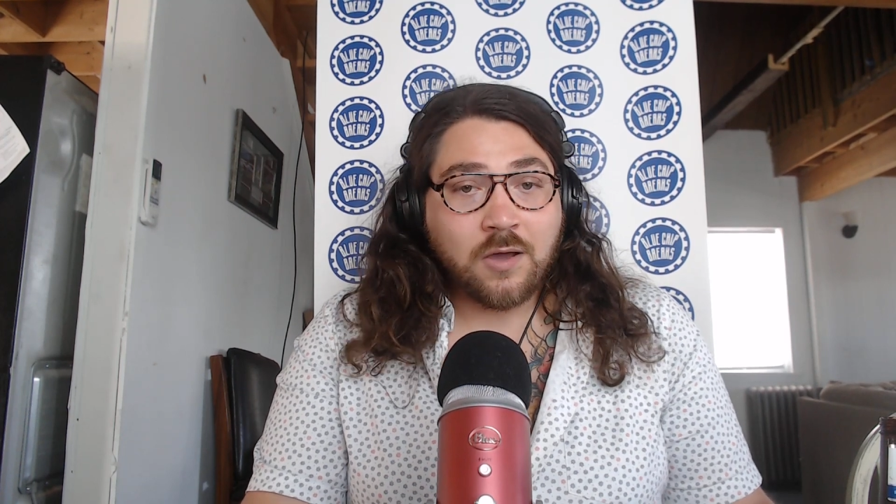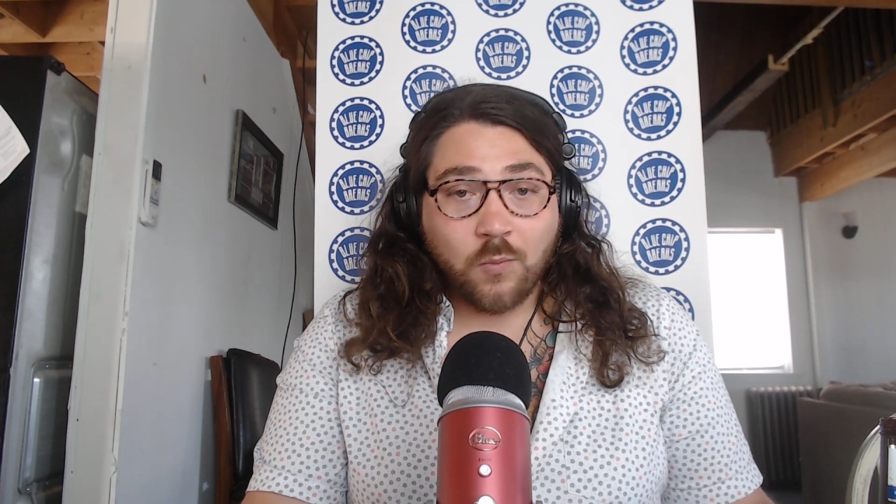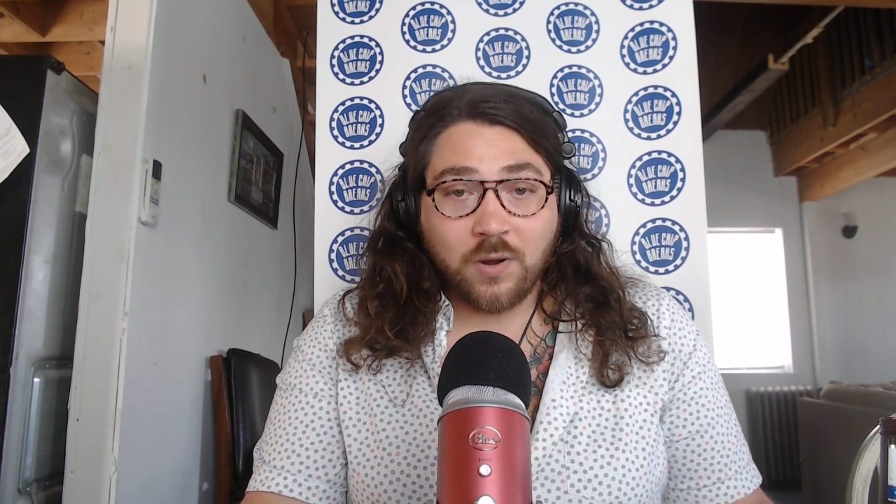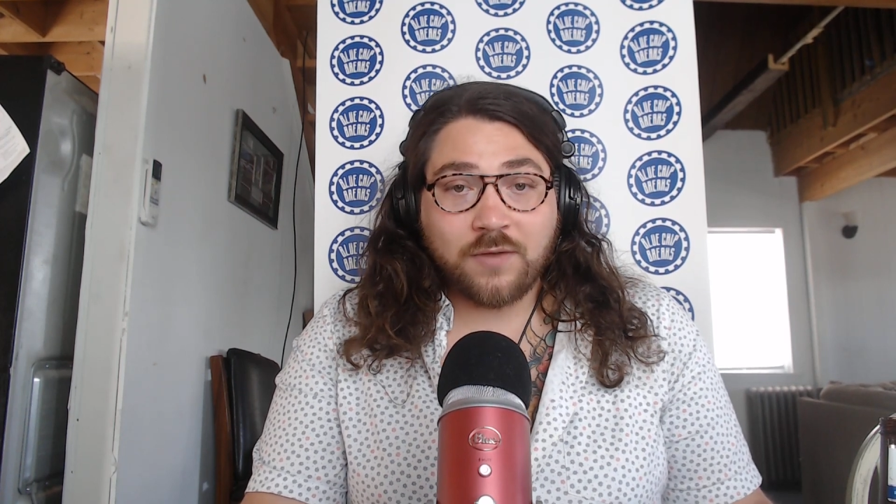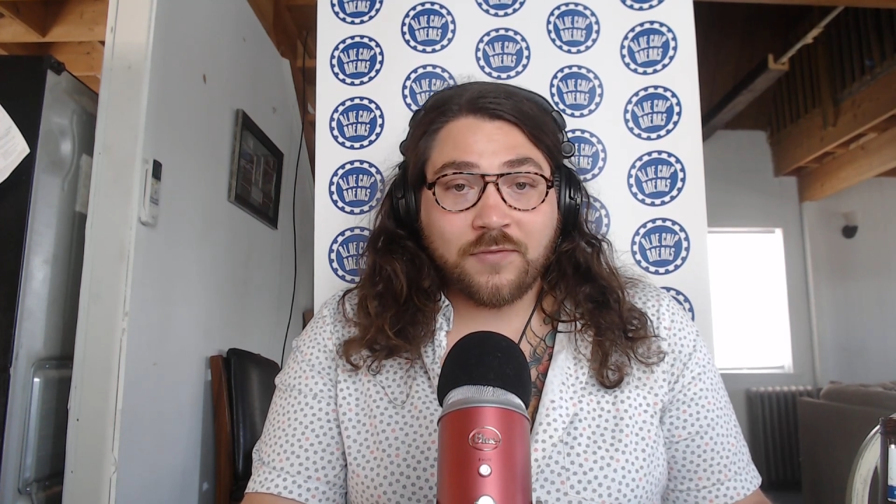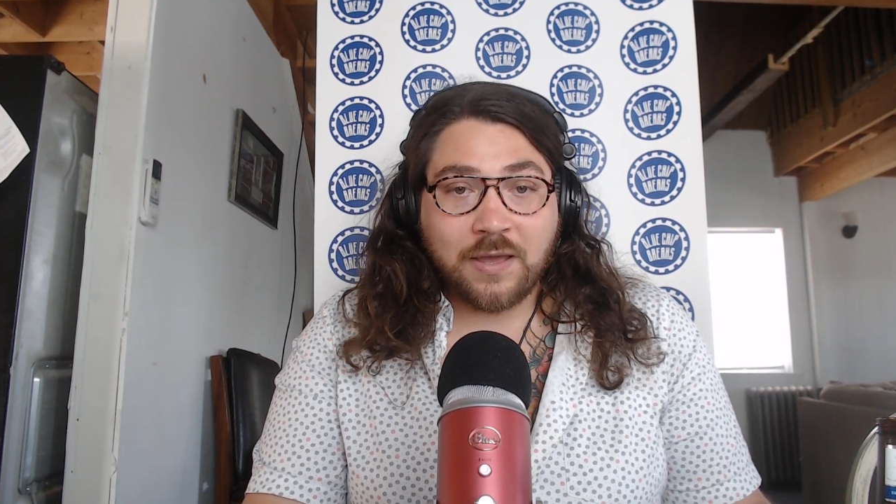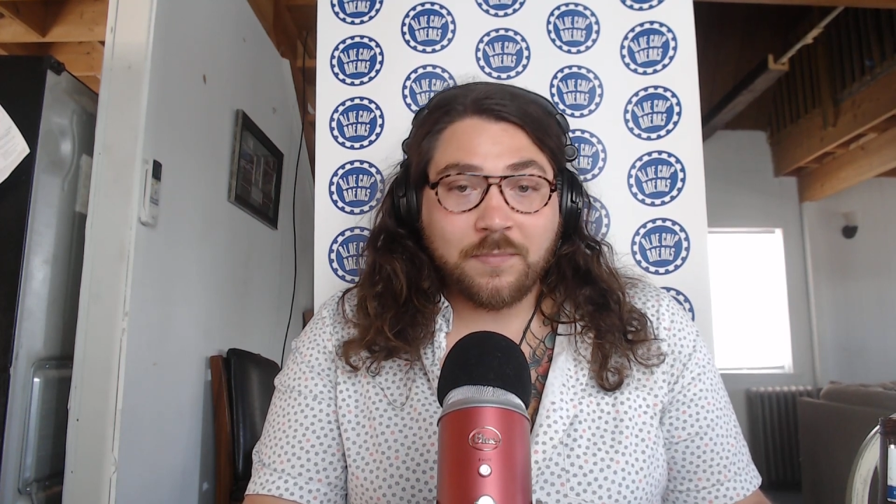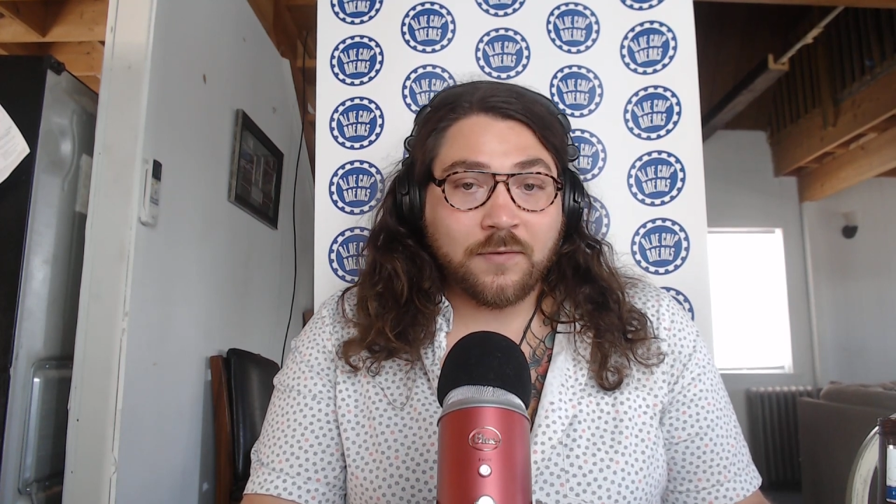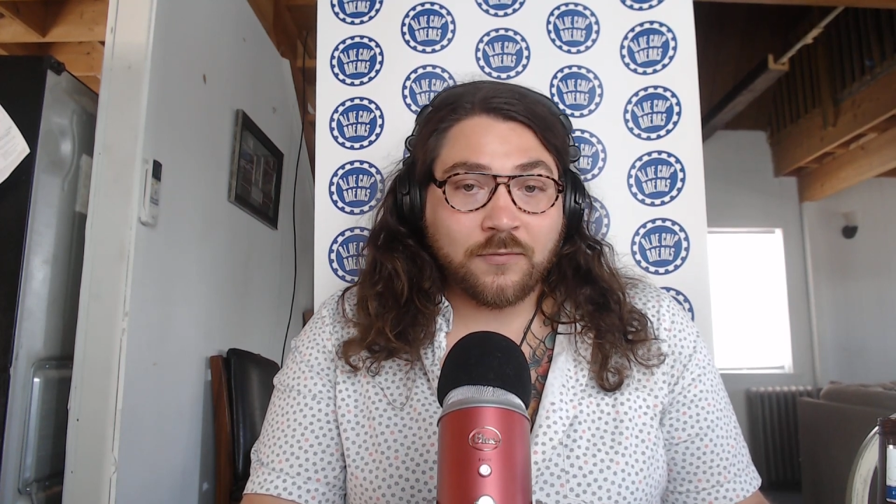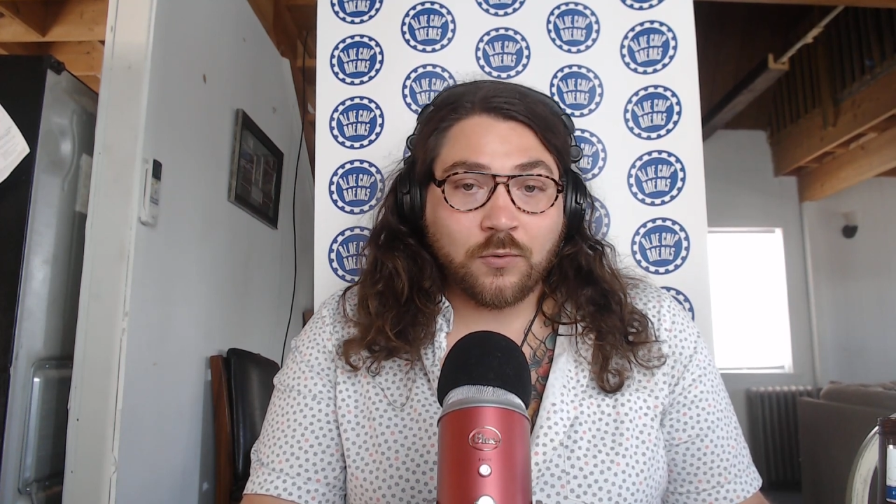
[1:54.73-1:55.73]
One of
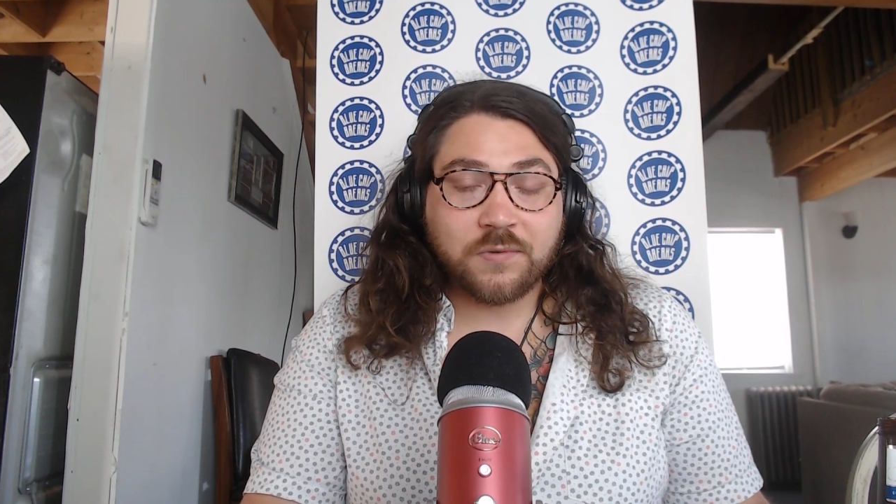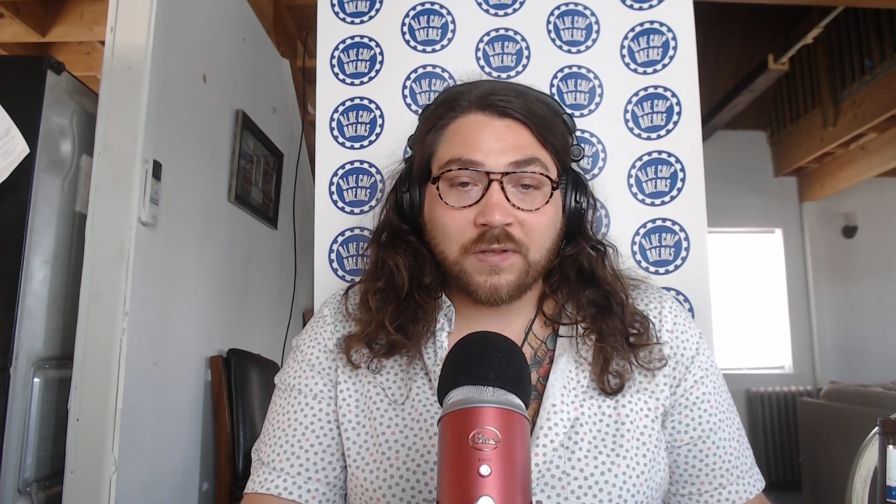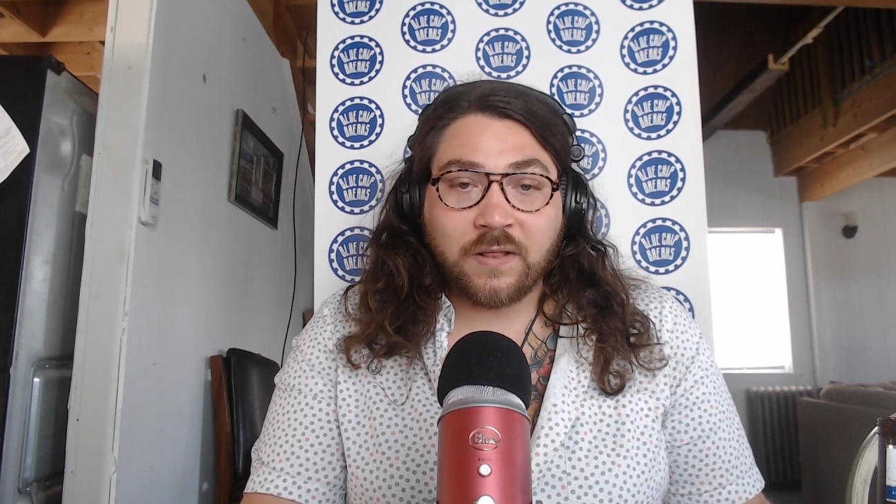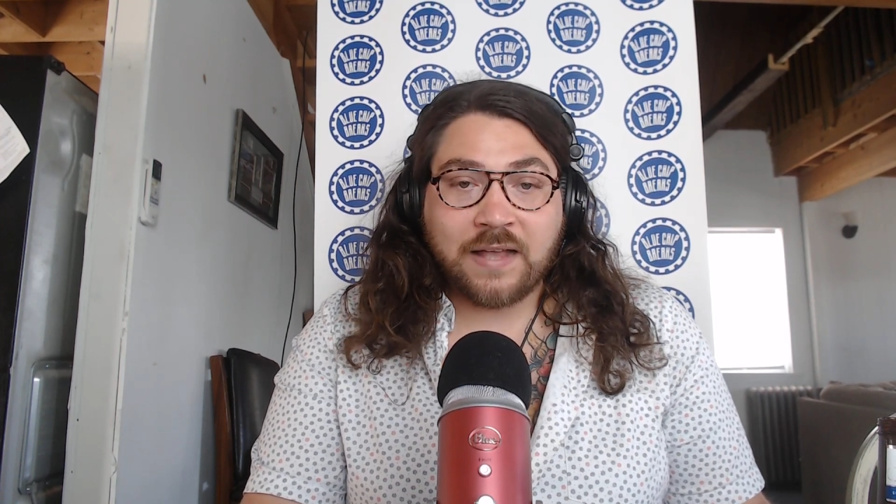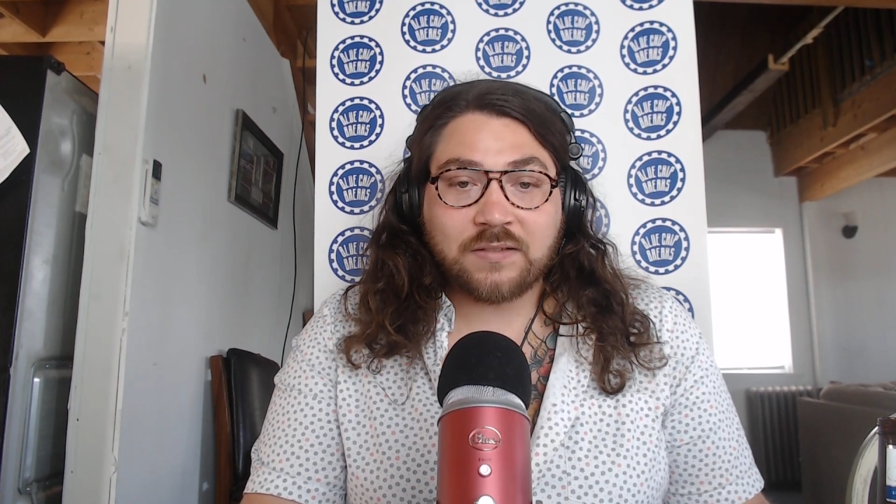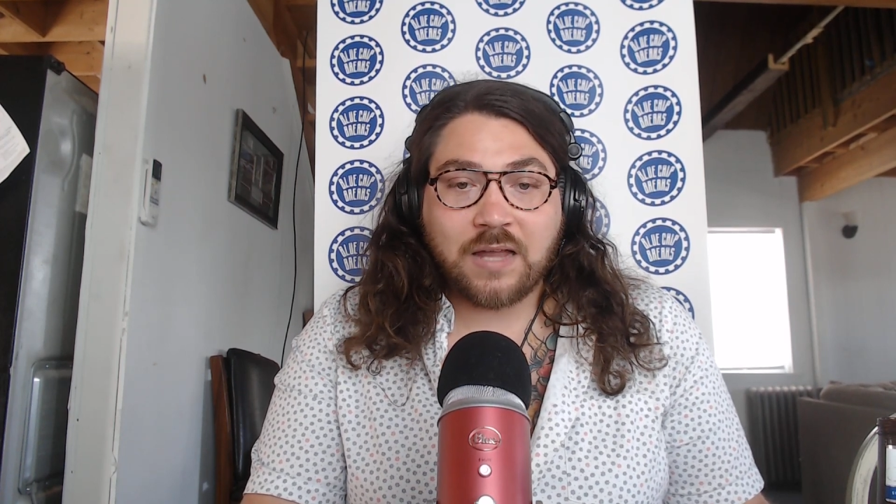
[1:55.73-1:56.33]
them, of course, the last